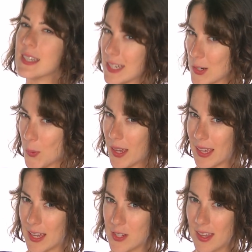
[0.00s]
Didn't quite
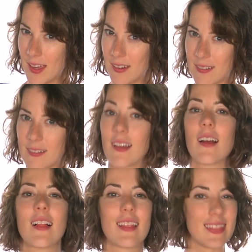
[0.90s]
catch that?
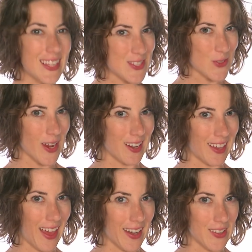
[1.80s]
Let's try it
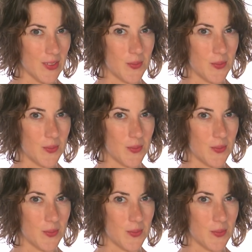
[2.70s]
again.